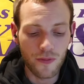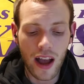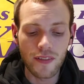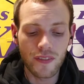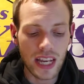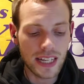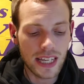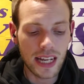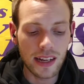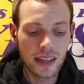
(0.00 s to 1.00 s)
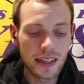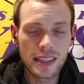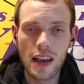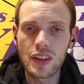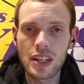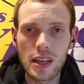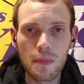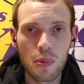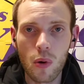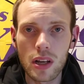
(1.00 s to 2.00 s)
5 of 18,
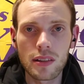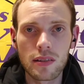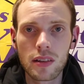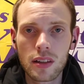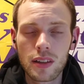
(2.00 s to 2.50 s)
17 points.